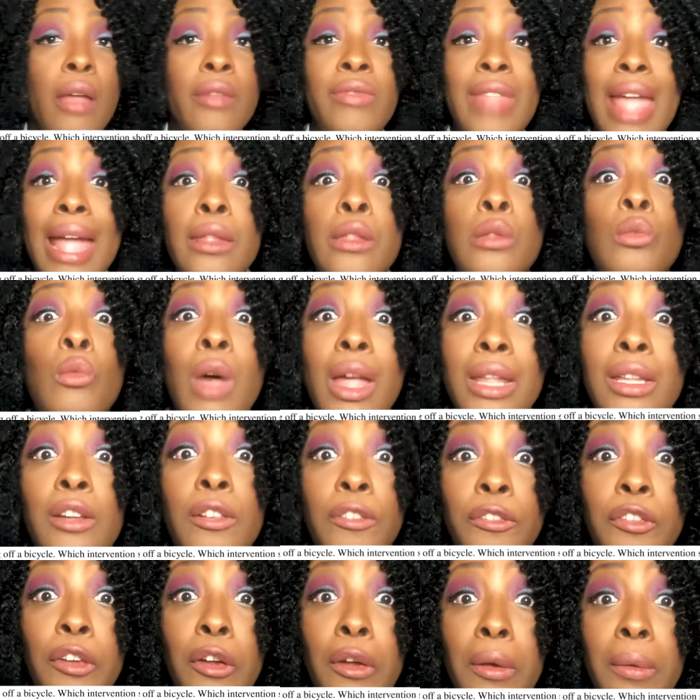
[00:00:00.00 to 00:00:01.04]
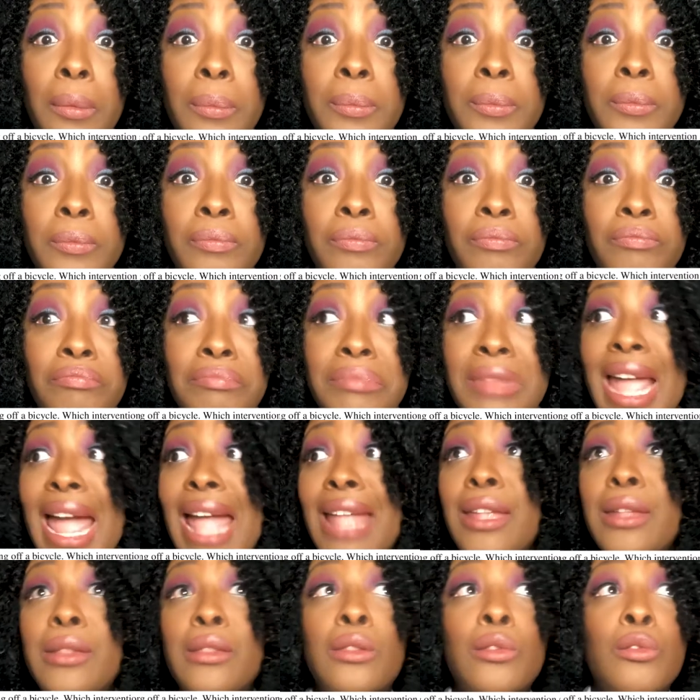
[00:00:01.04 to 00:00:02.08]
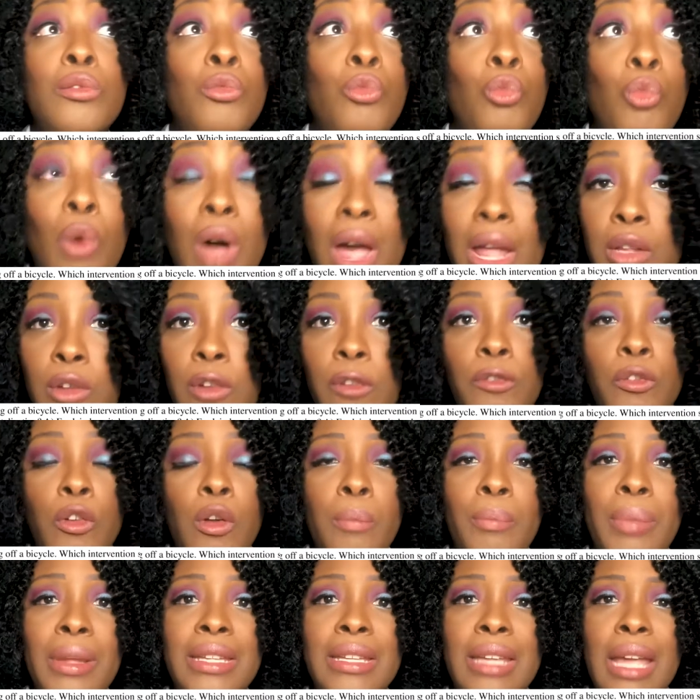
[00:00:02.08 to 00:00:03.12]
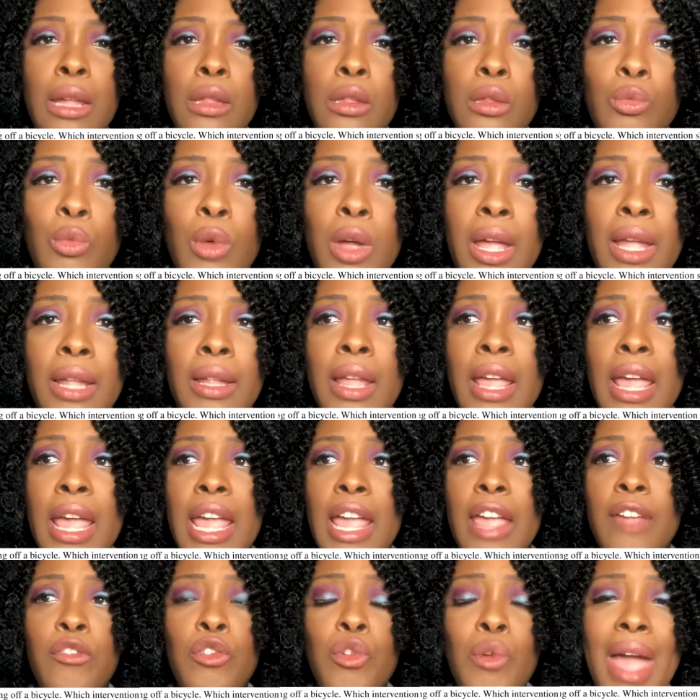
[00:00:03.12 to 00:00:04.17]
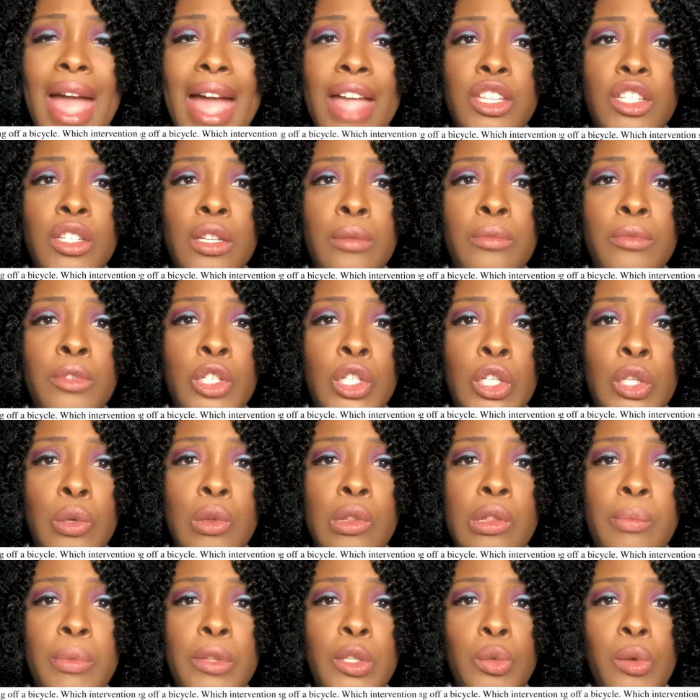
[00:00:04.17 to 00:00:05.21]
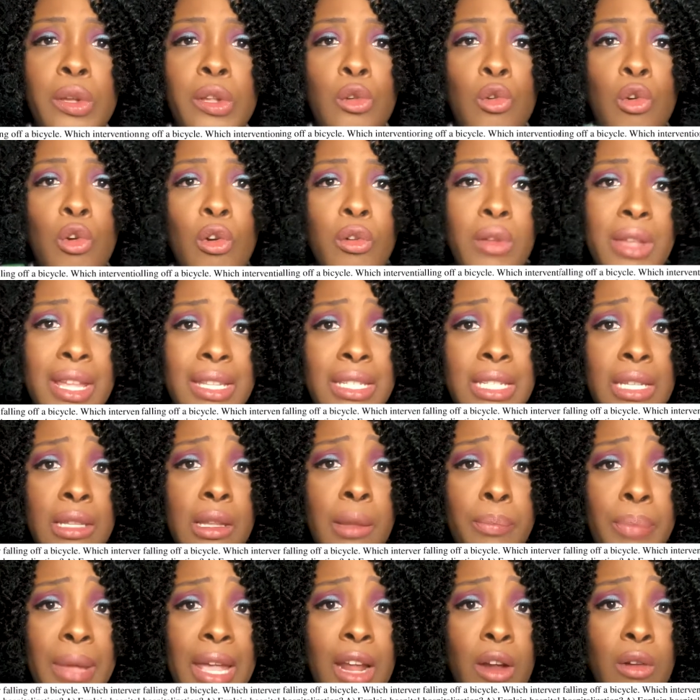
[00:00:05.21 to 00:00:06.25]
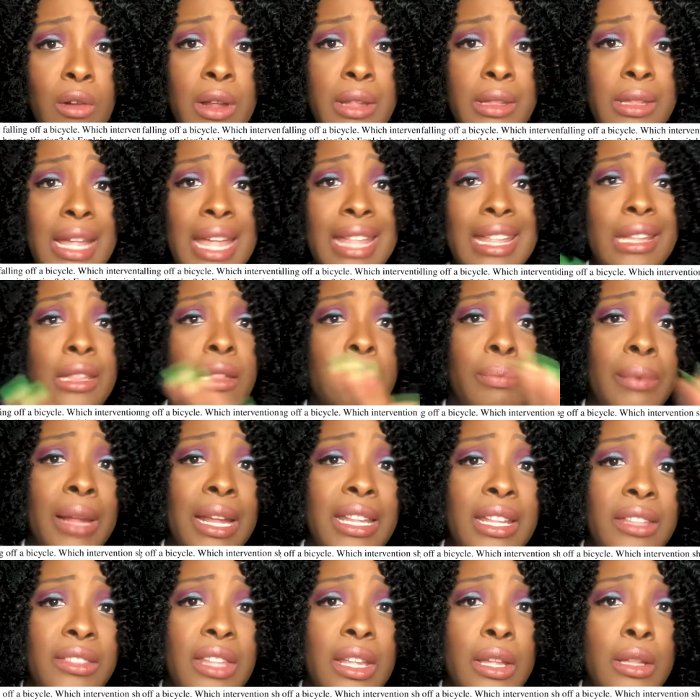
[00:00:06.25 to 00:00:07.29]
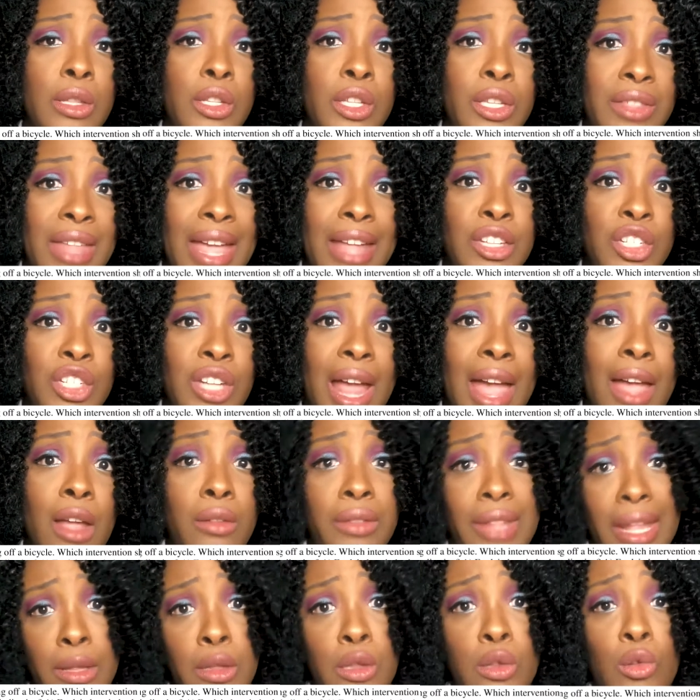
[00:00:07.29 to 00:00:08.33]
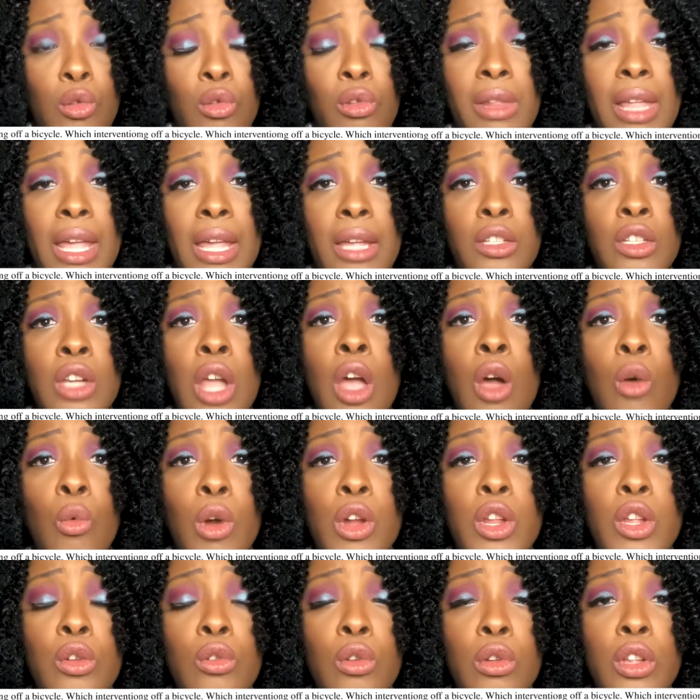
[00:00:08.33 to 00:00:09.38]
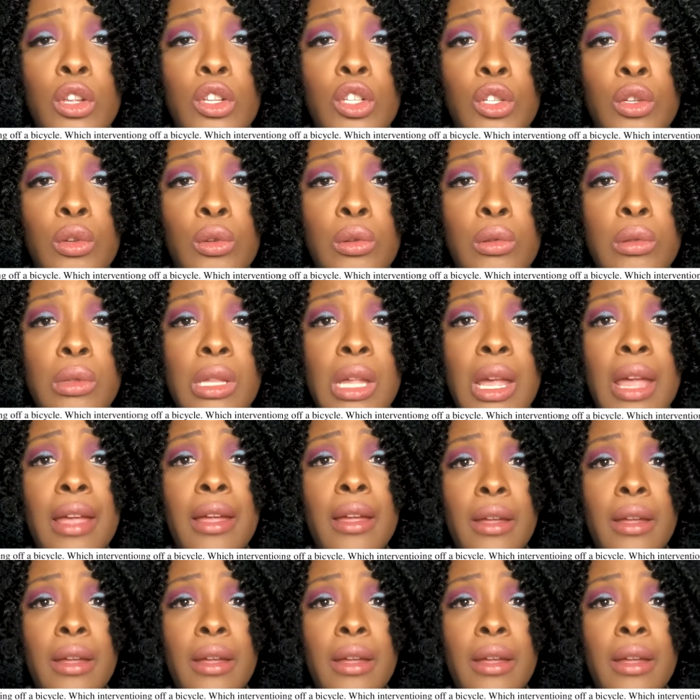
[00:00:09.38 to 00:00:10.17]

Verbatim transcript: That's wonderful. That is wonderful, but guess what? If you had to choose between orienting the parents and explaining things to that child that's school age, what are you going to choose?